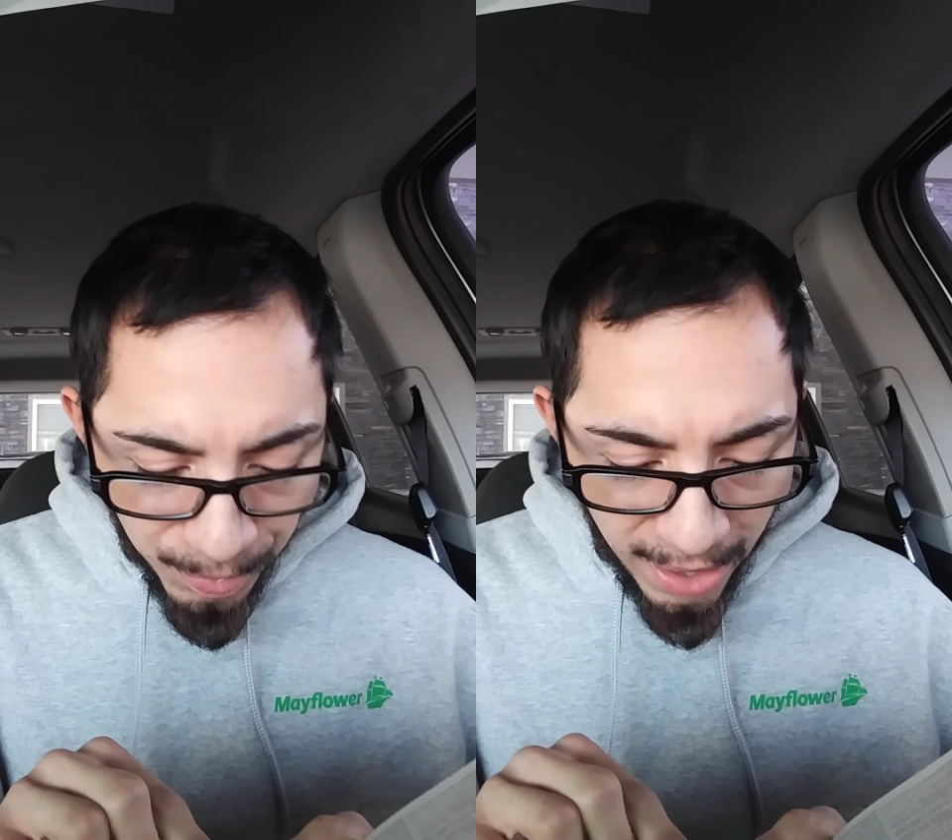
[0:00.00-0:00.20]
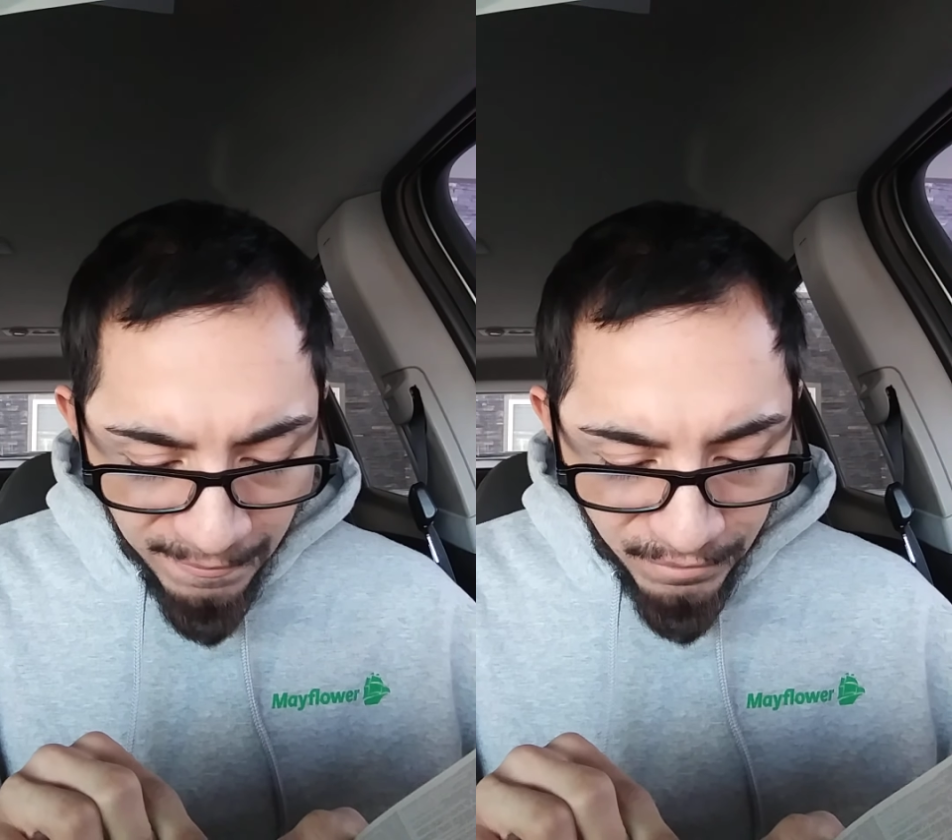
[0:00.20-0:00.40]

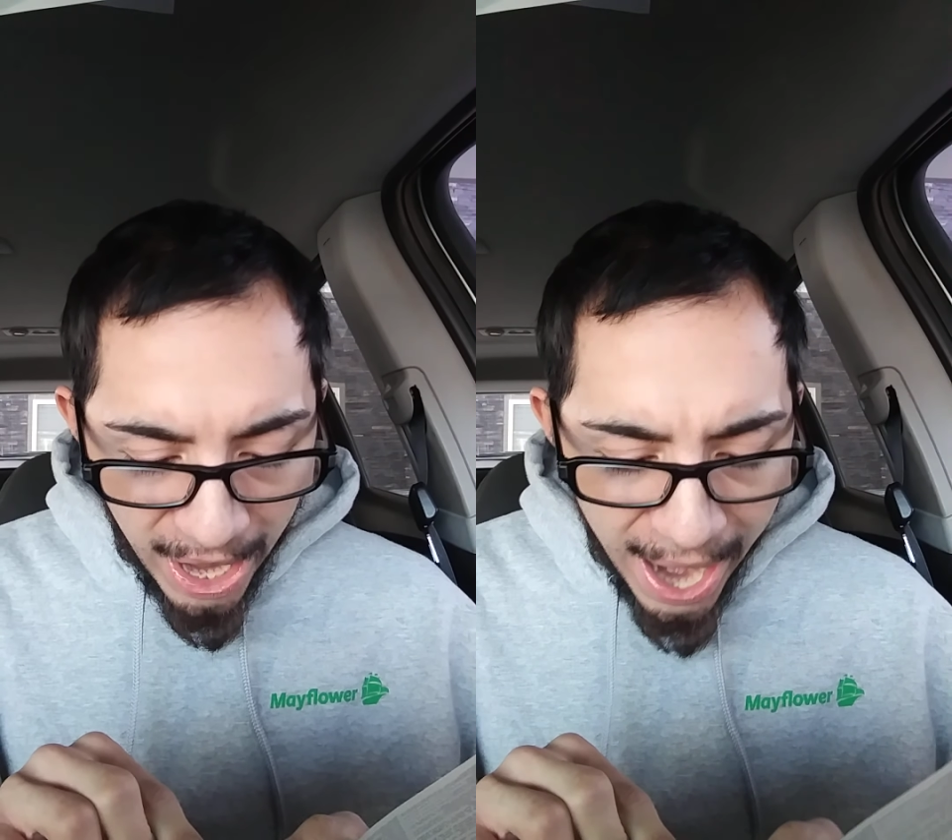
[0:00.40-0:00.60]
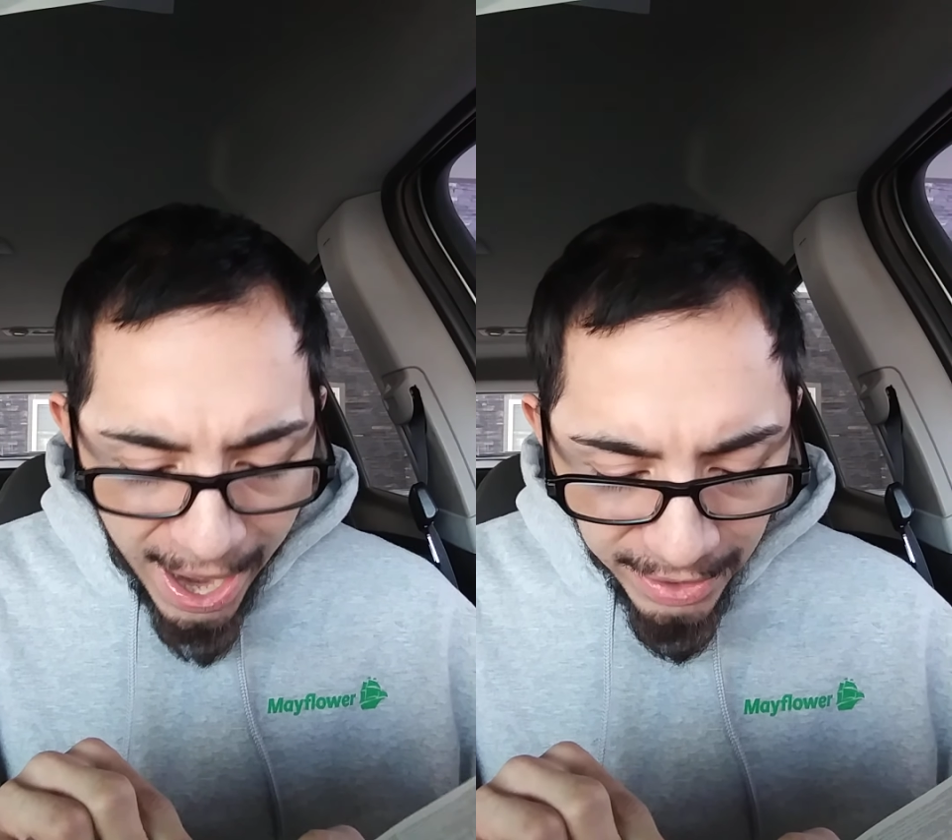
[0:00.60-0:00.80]
and
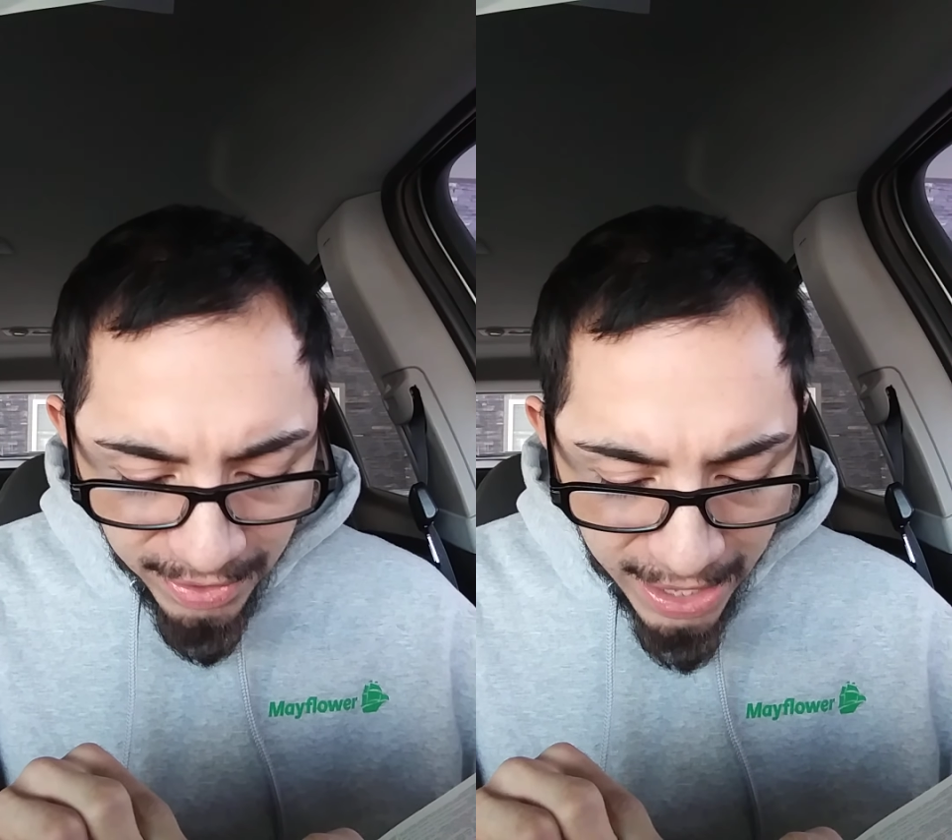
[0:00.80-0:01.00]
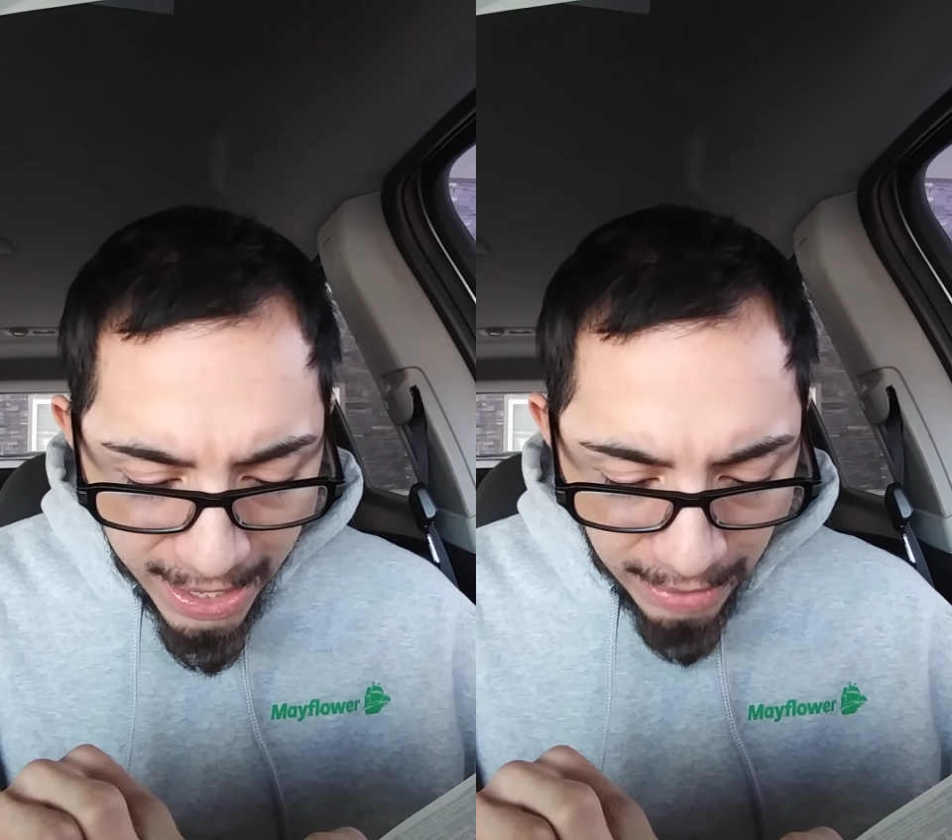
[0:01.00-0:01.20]

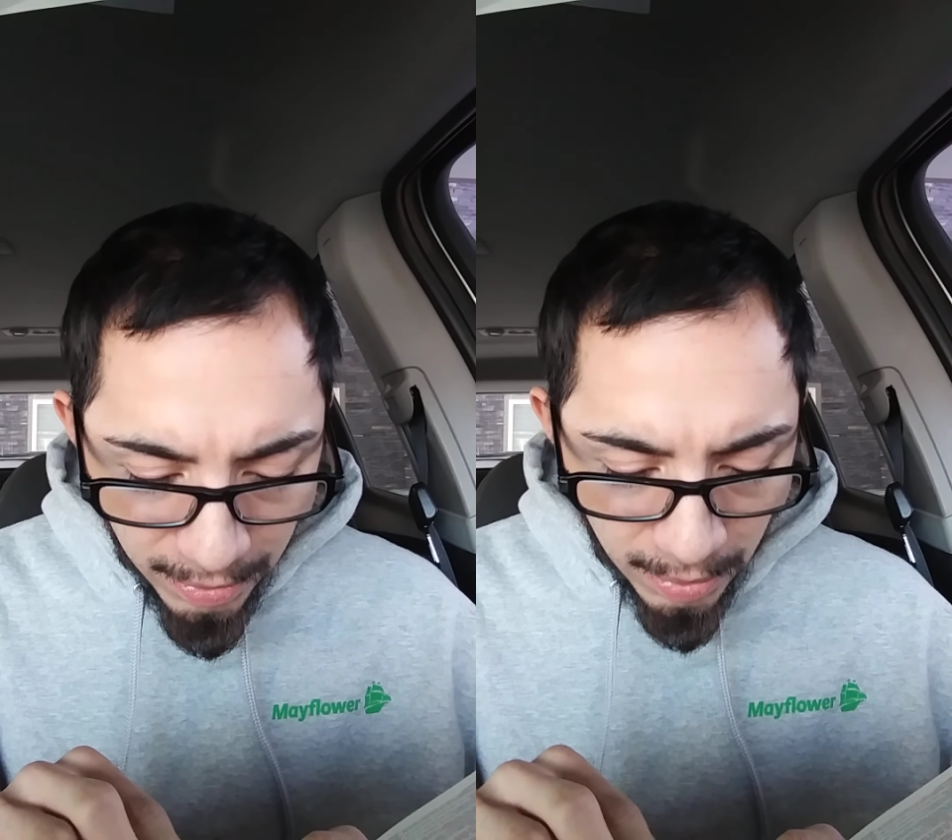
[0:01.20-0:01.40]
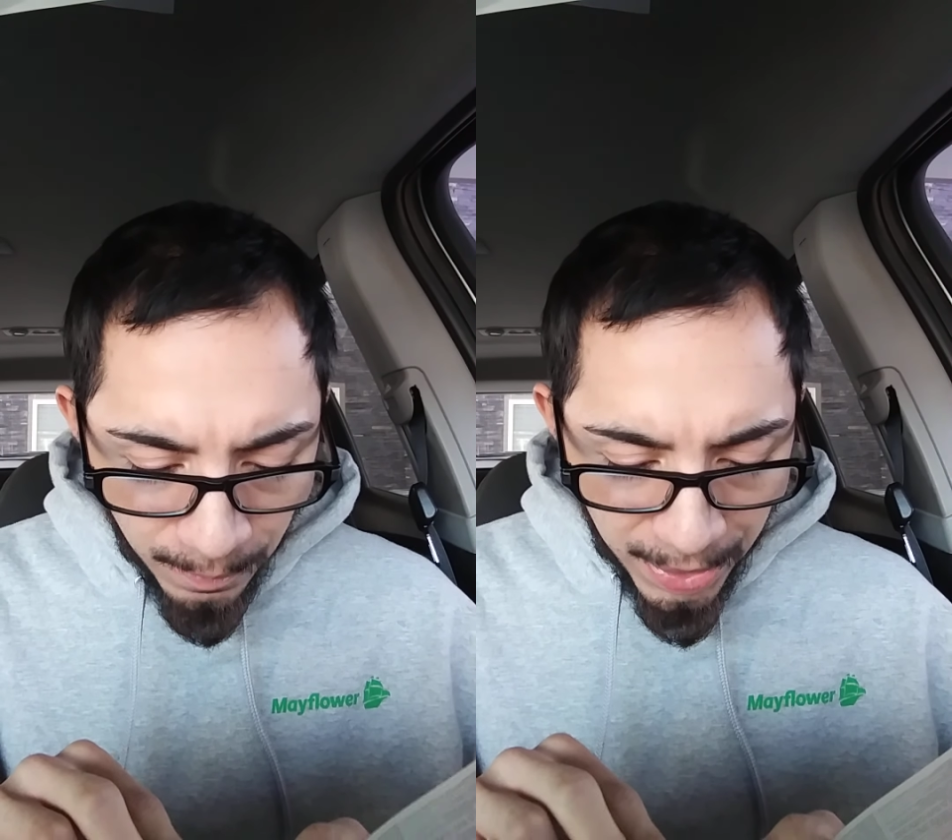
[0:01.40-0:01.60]
Pharisees,